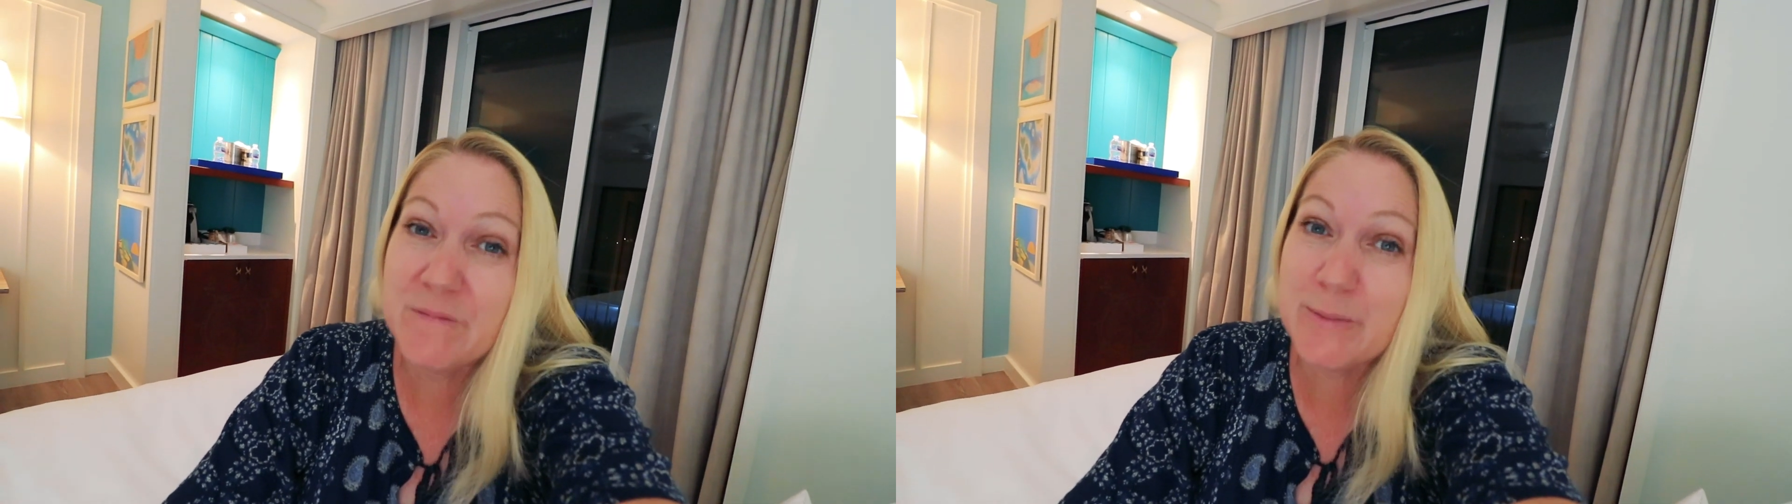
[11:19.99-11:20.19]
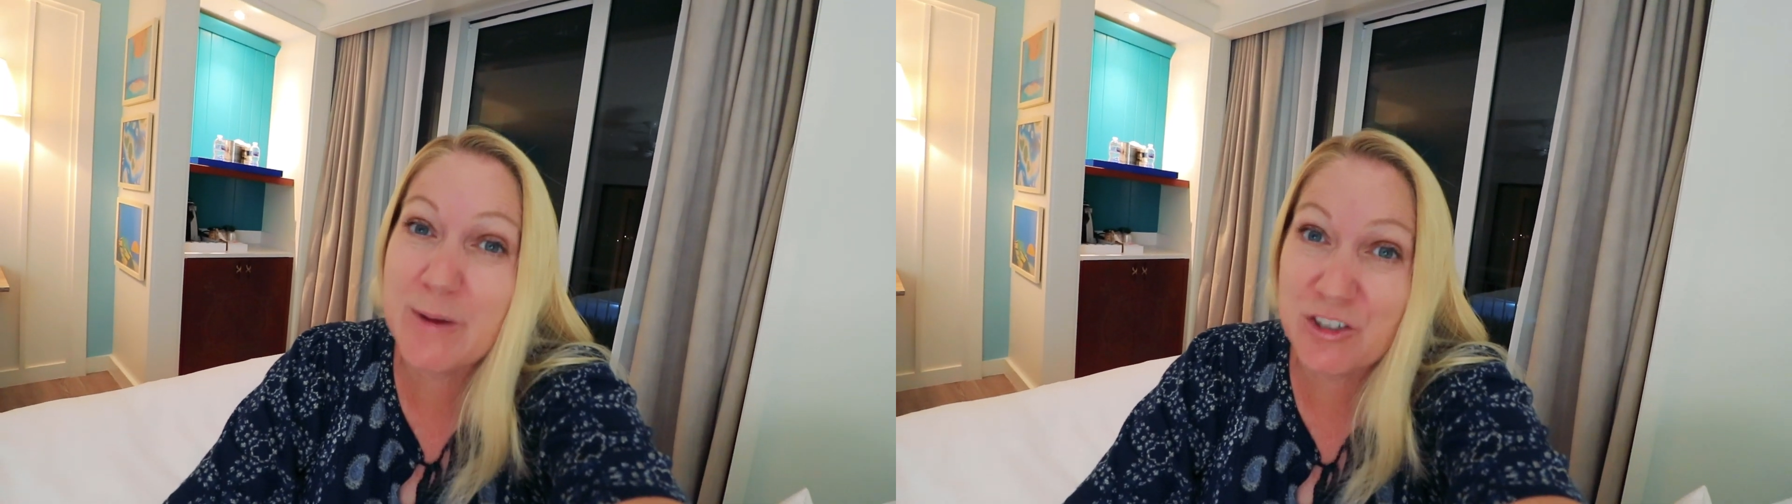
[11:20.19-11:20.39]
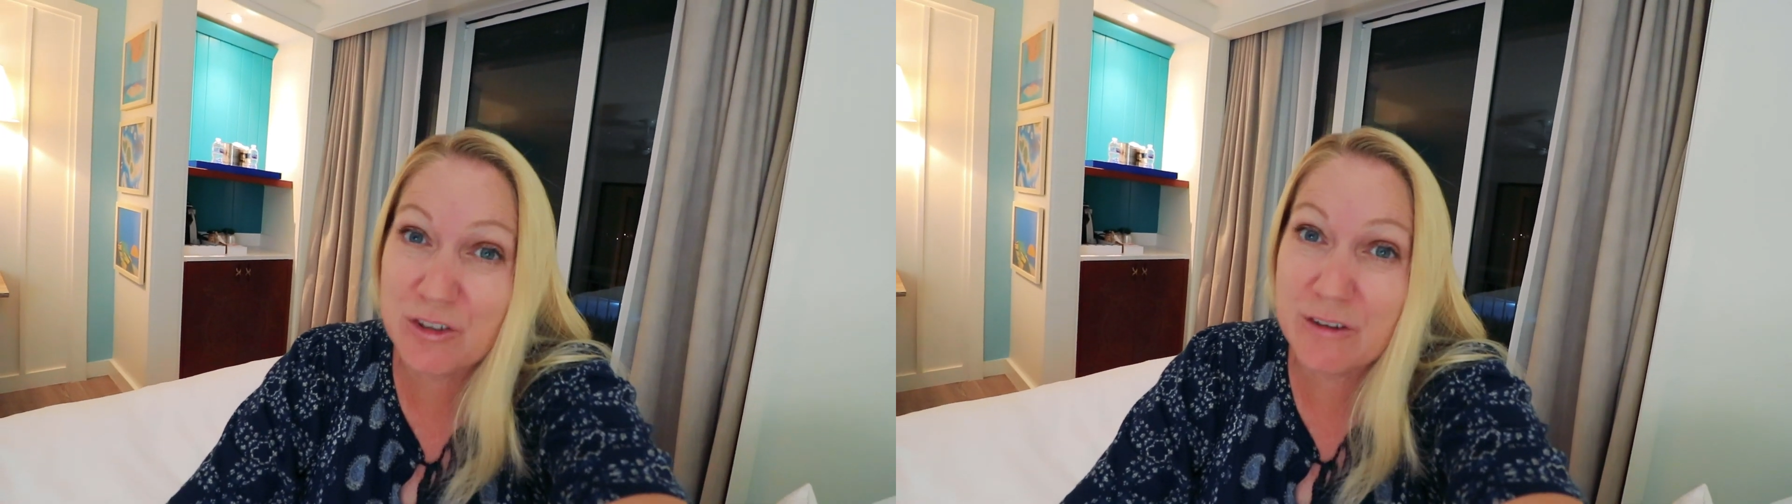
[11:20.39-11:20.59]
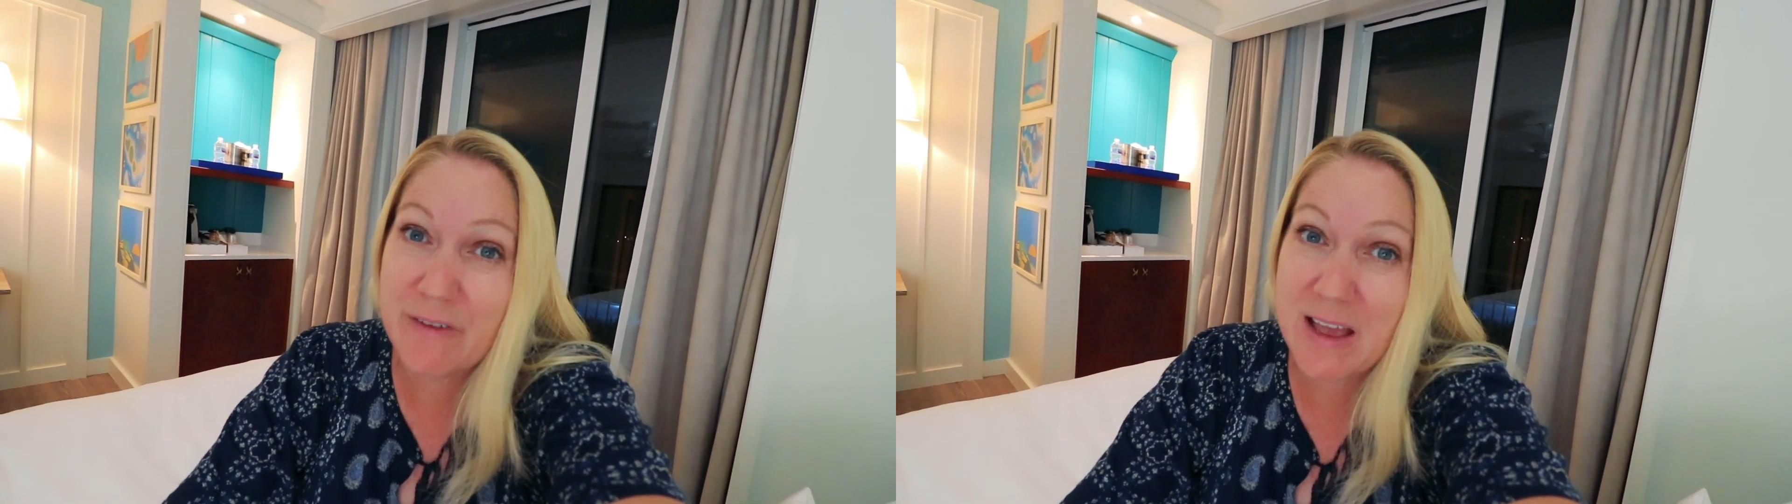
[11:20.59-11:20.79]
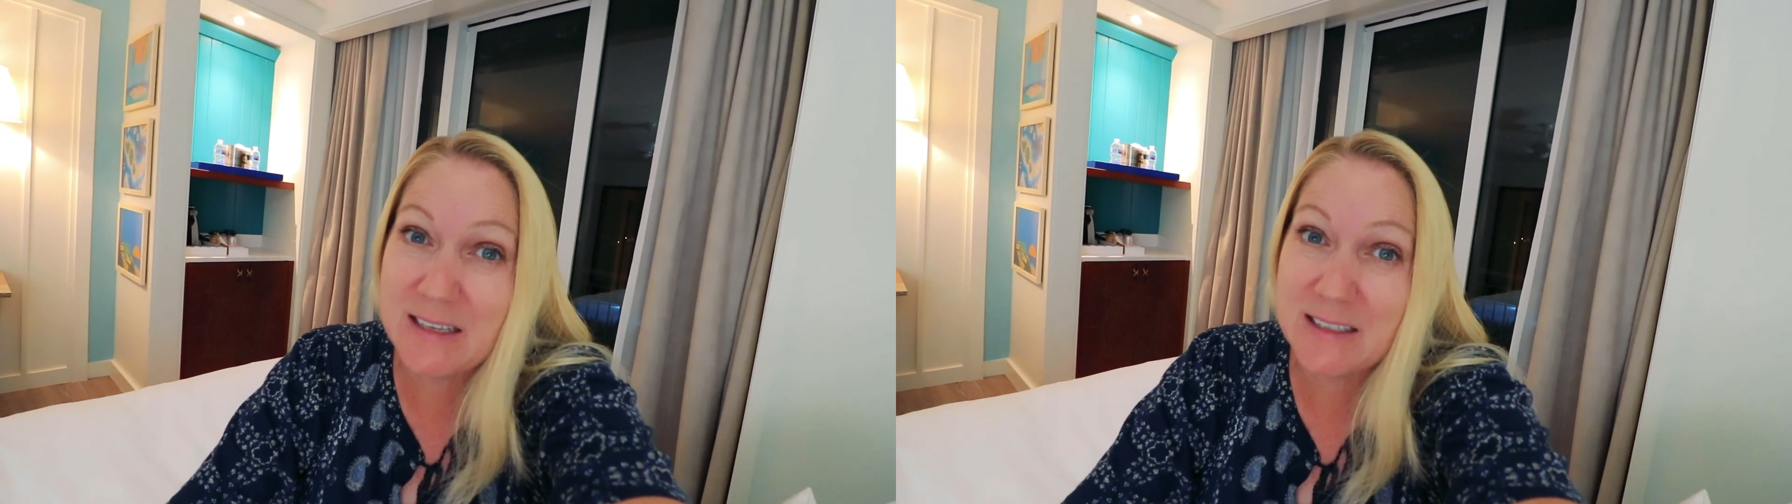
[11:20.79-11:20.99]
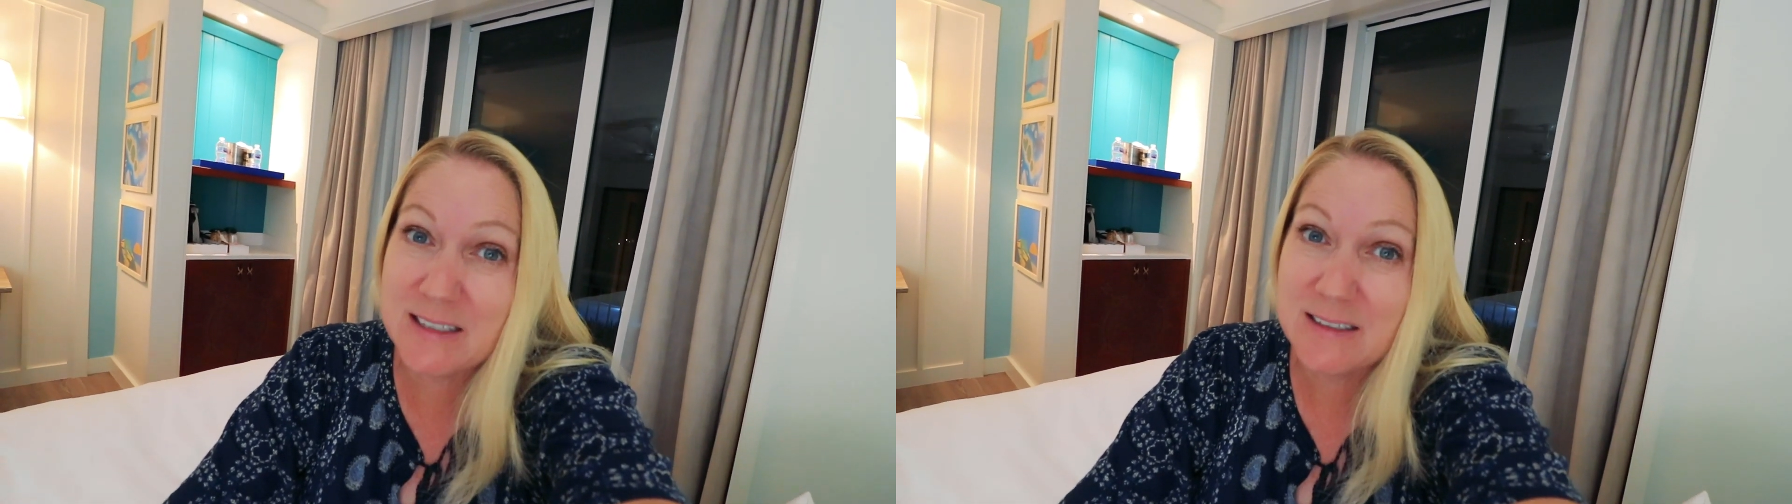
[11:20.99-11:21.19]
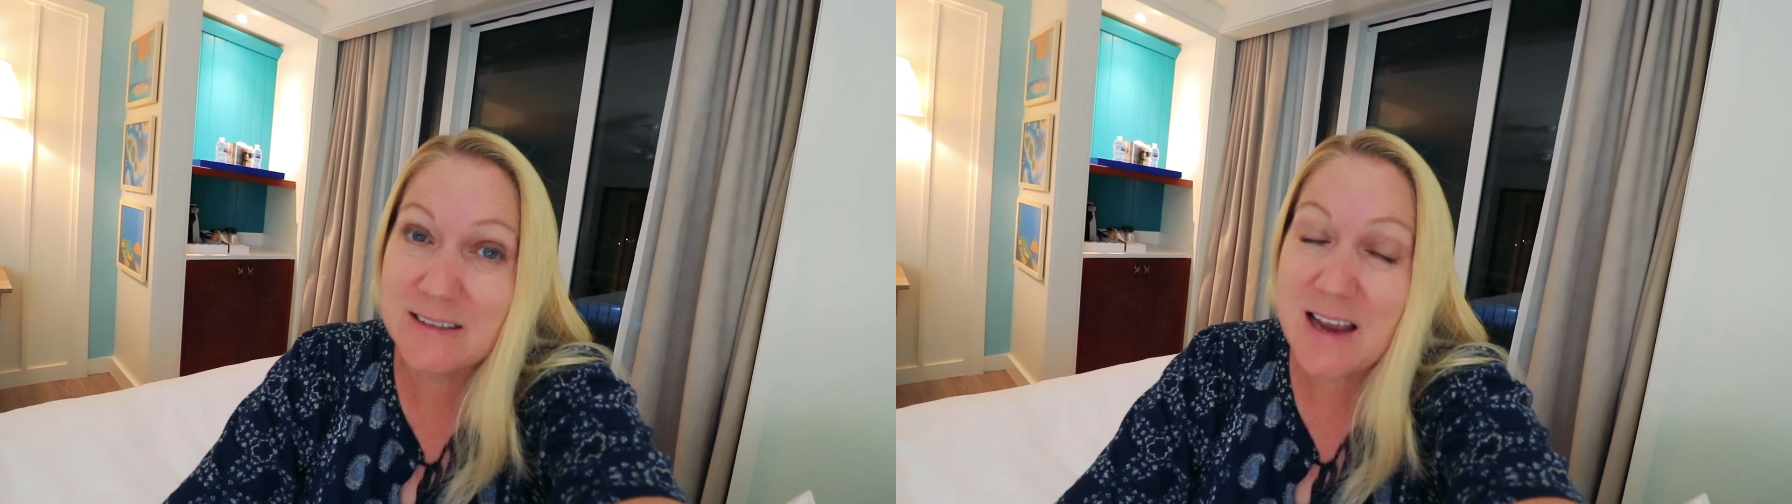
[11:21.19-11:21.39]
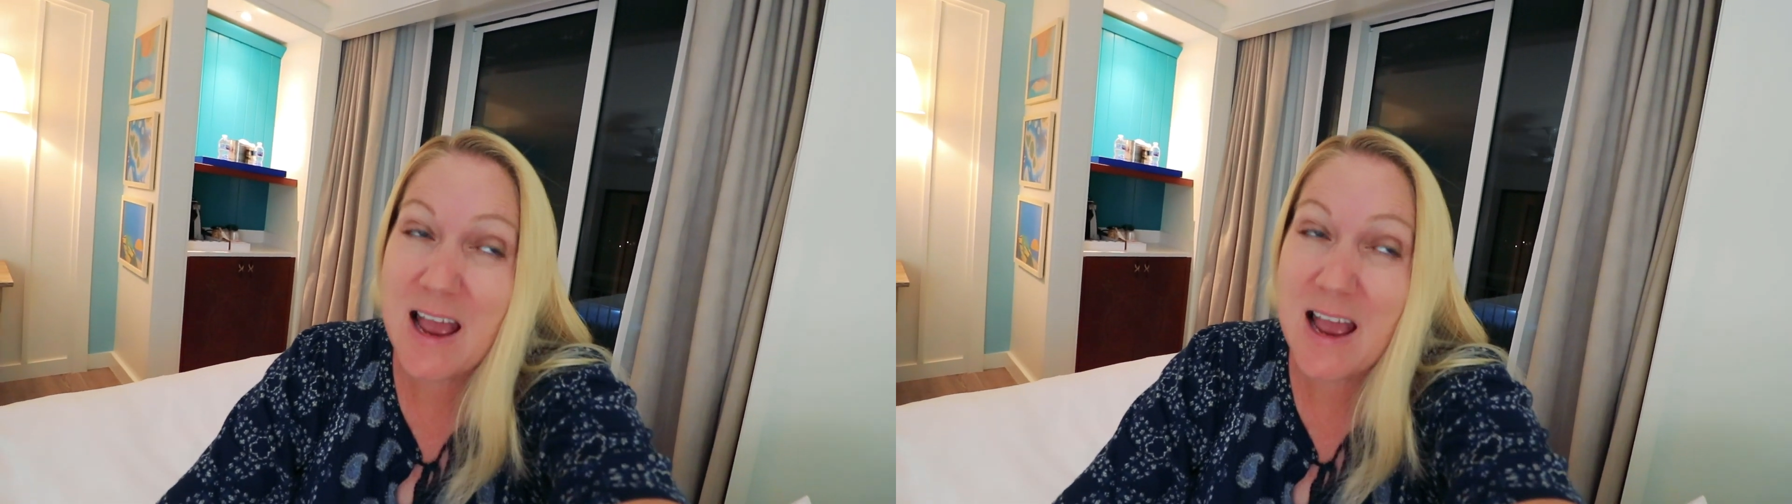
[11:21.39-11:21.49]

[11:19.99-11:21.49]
special event.